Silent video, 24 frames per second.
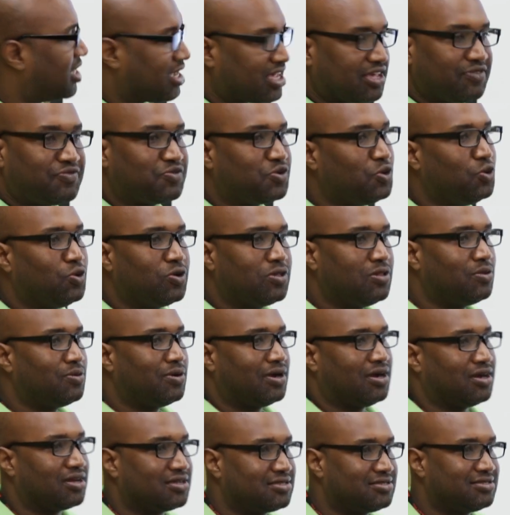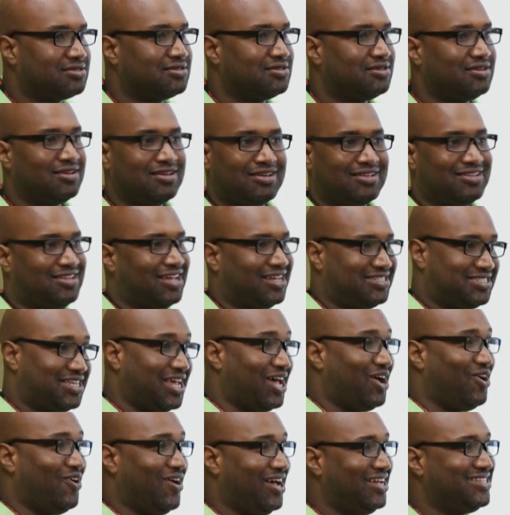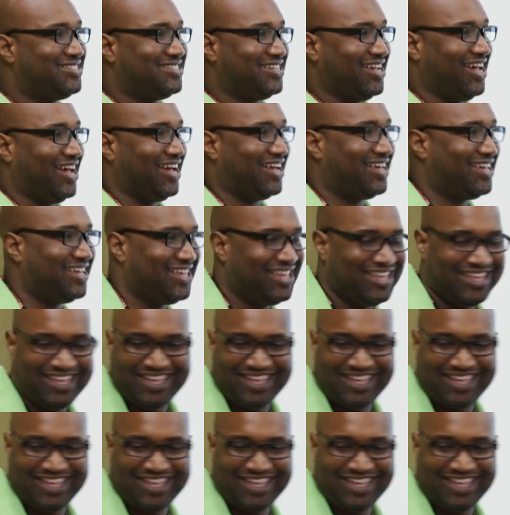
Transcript: check if Google works. That's how I check.